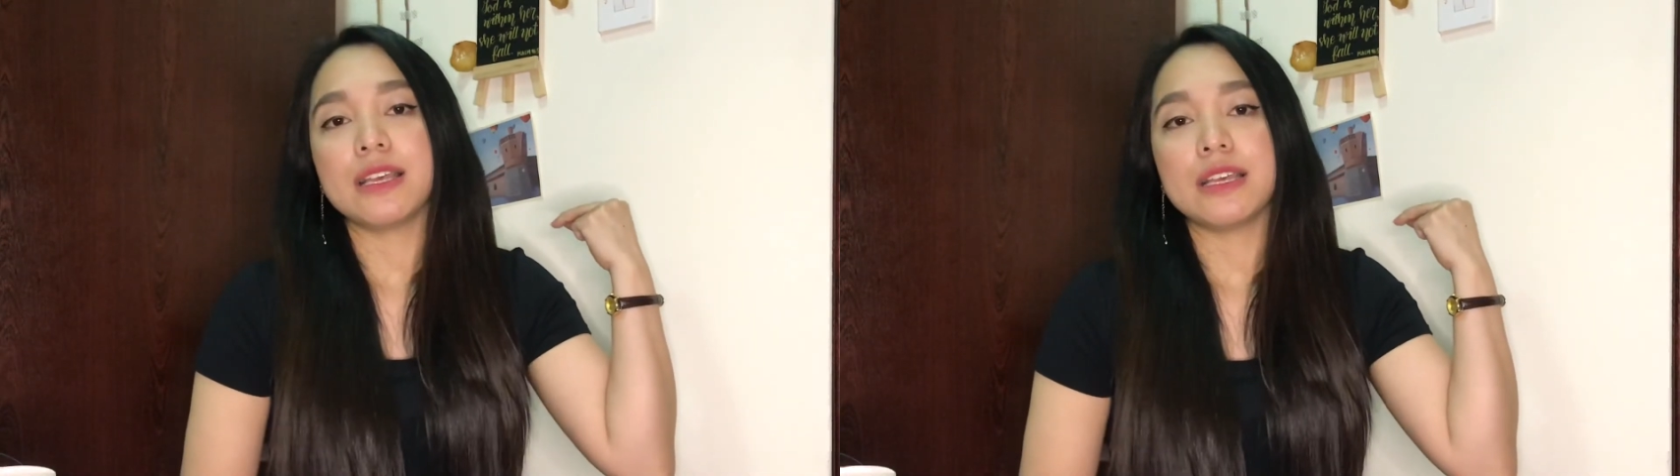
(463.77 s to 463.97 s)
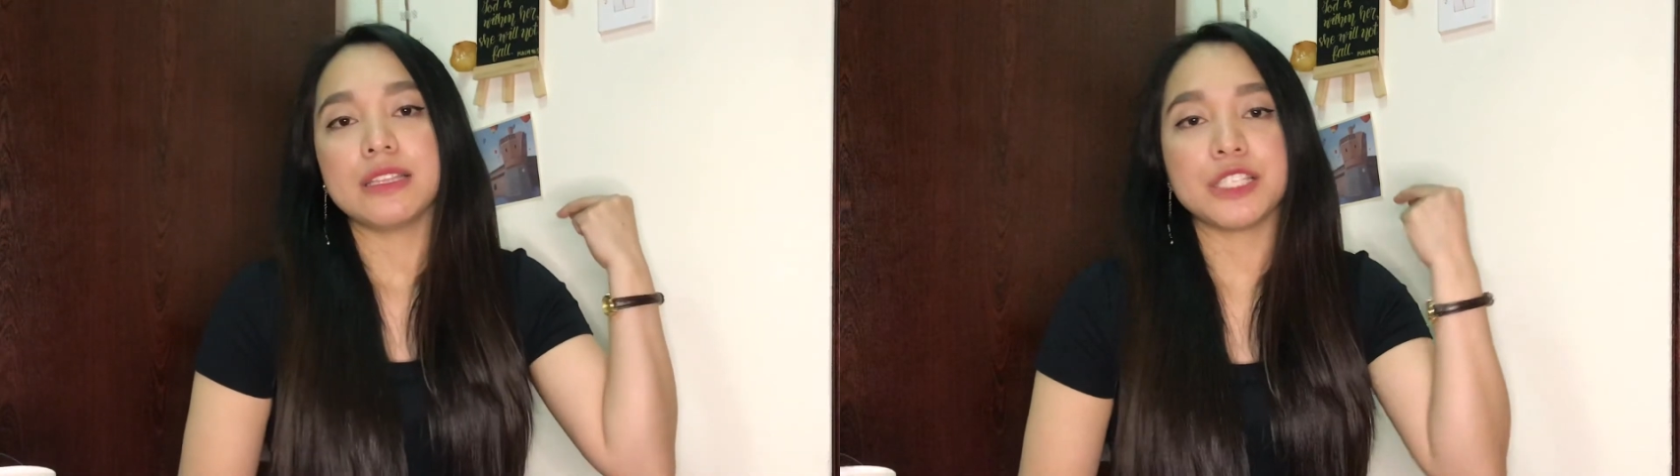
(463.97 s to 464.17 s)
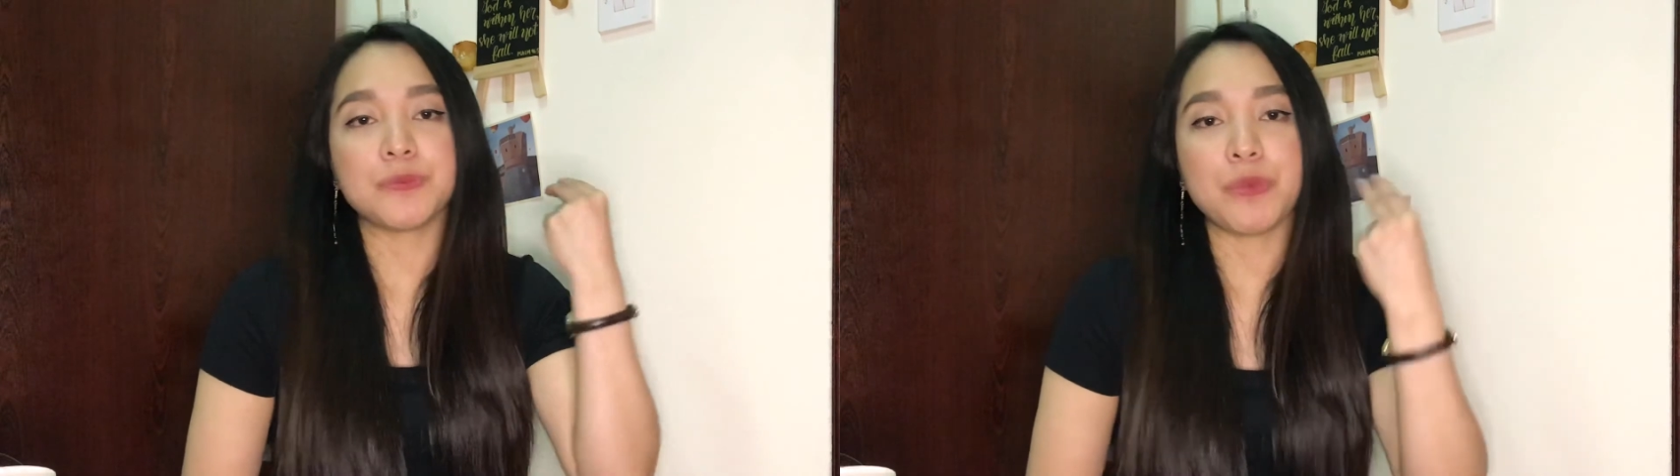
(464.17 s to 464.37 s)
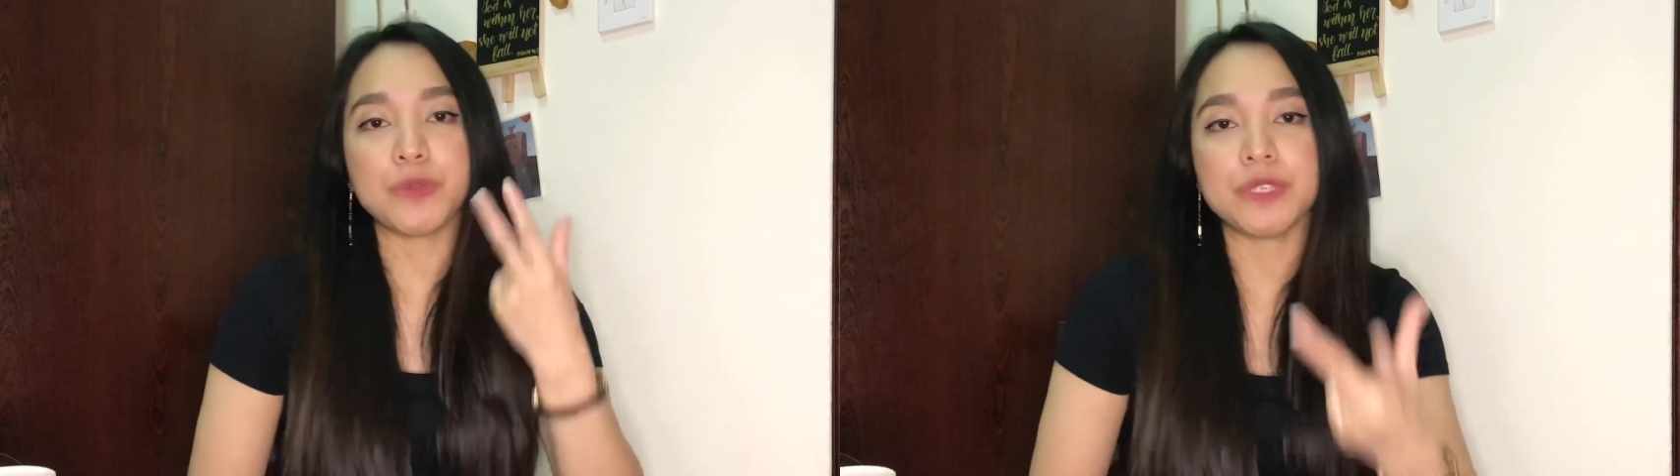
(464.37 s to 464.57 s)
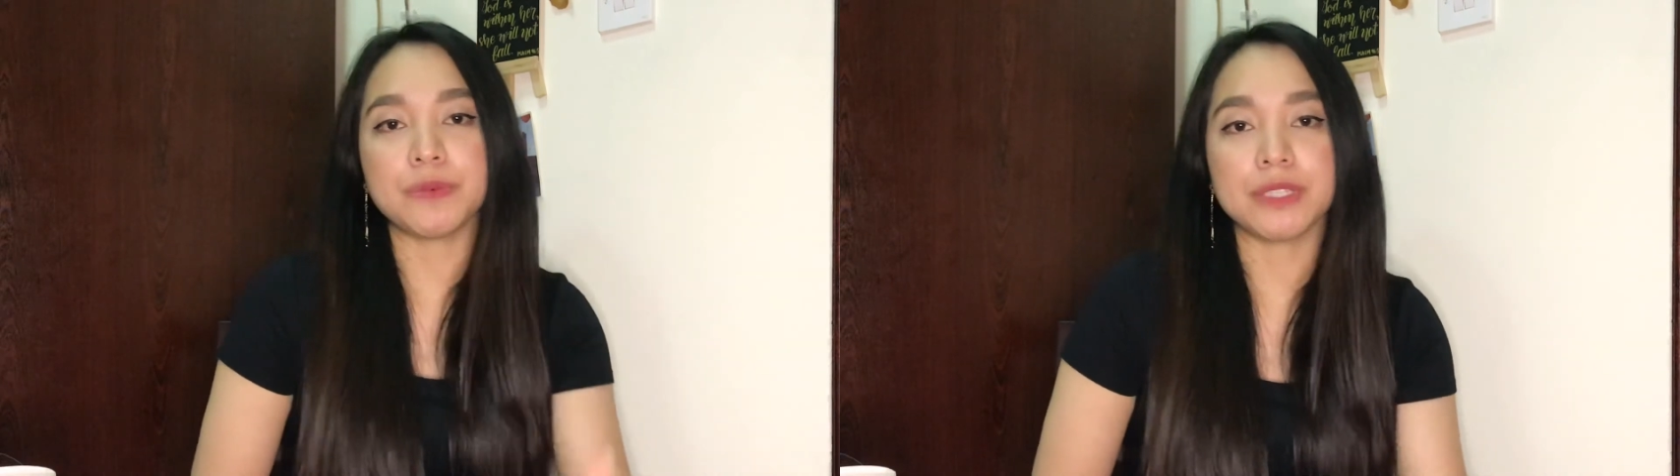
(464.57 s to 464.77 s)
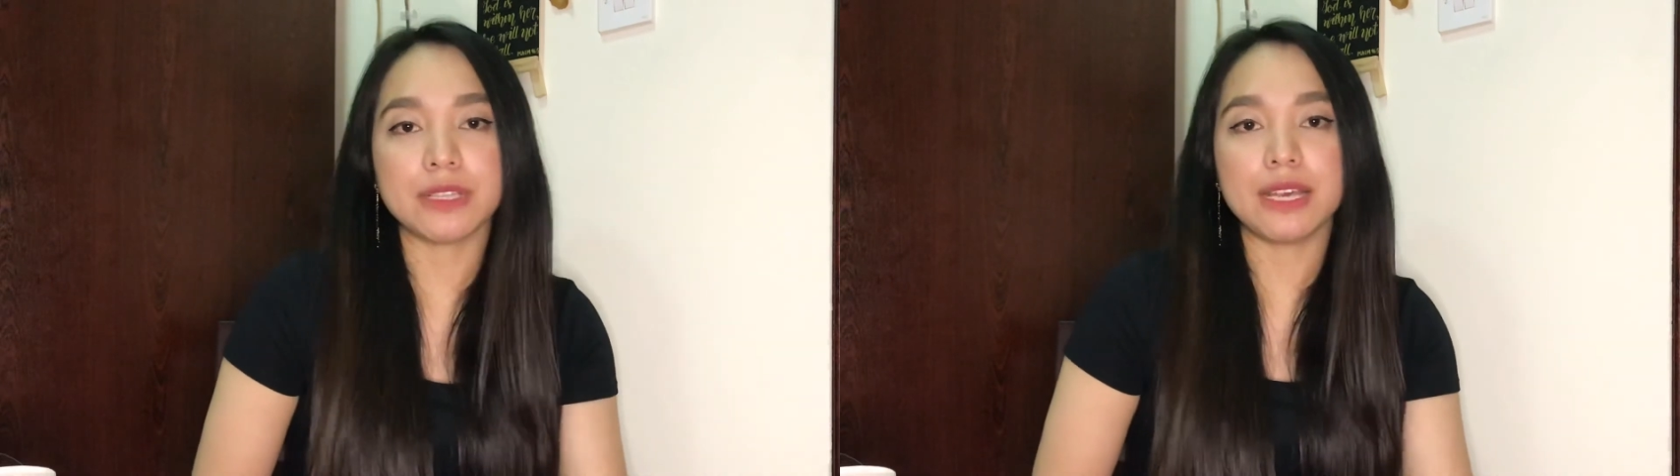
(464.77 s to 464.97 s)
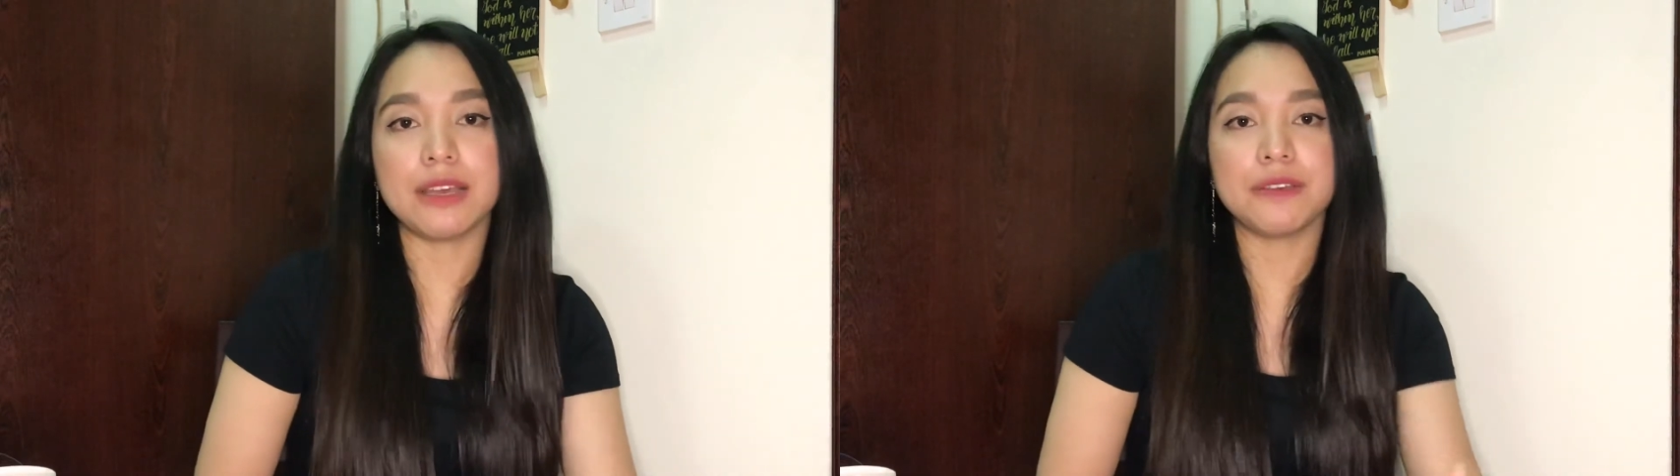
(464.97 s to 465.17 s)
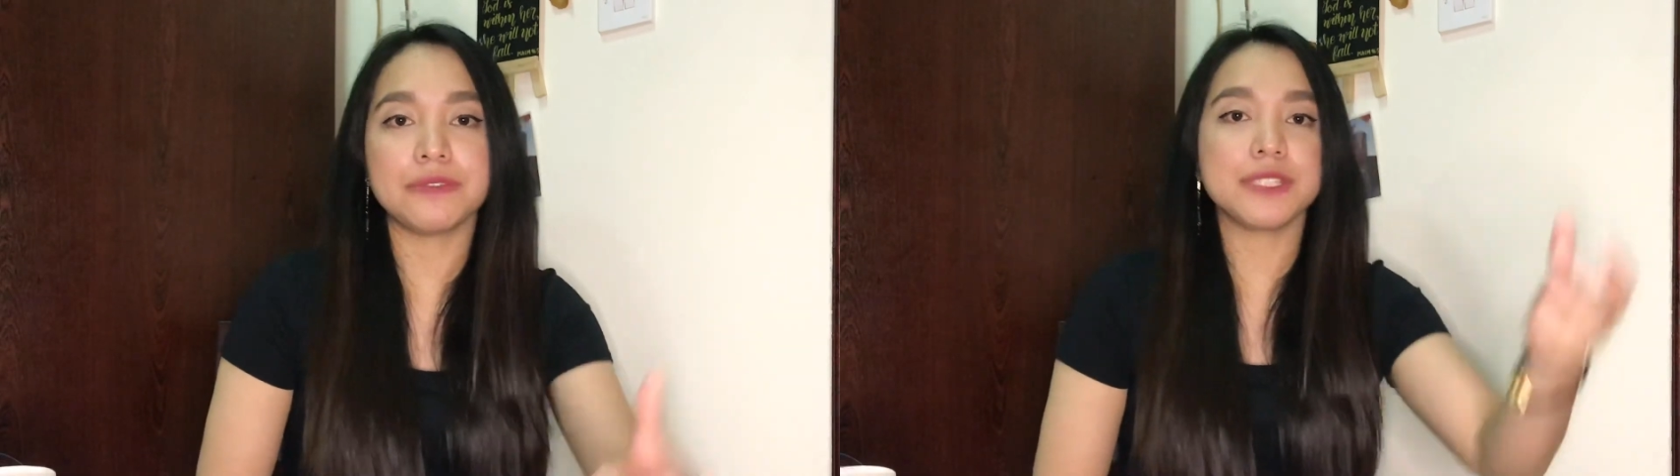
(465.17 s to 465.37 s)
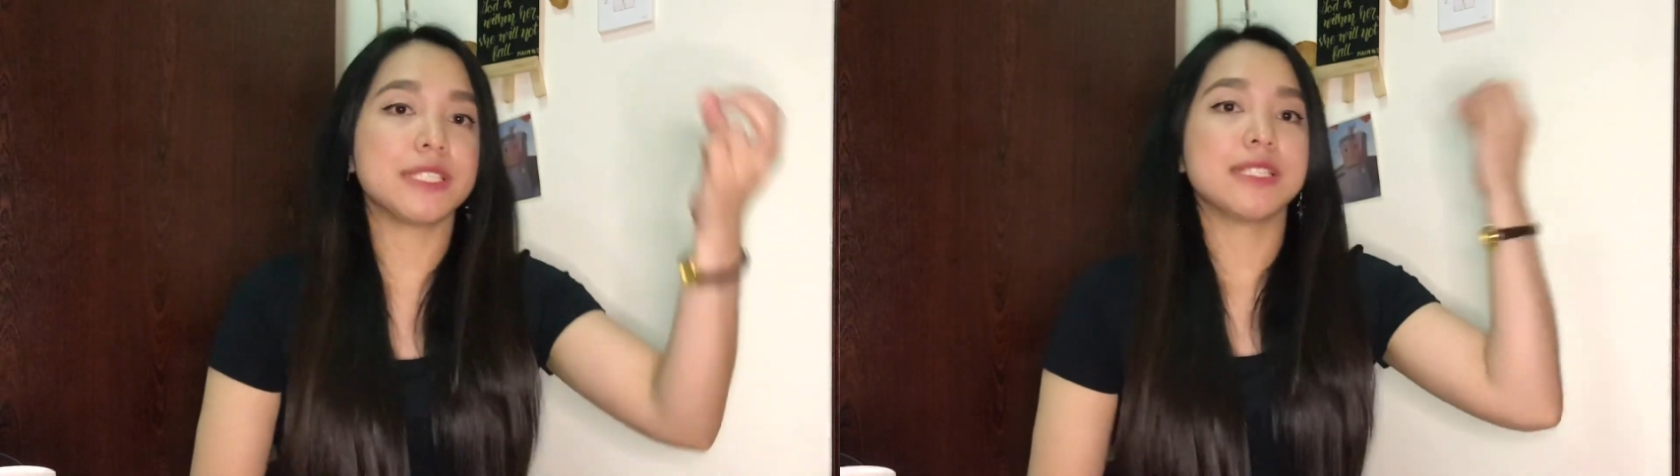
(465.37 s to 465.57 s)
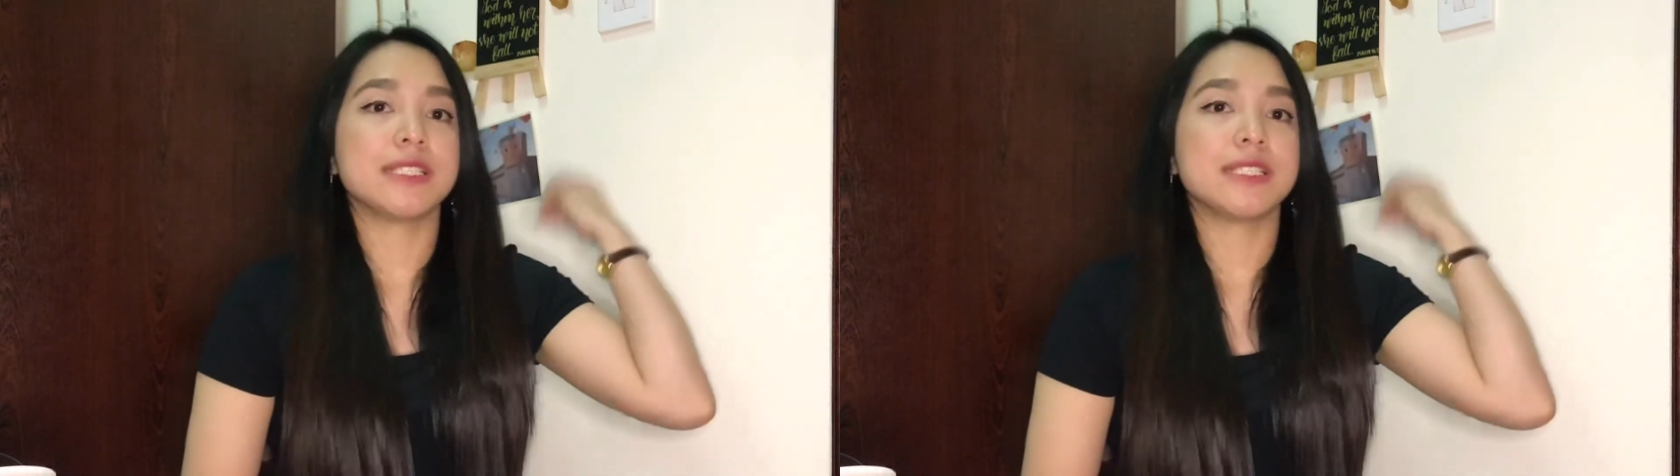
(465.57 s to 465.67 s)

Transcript: disposable gloves,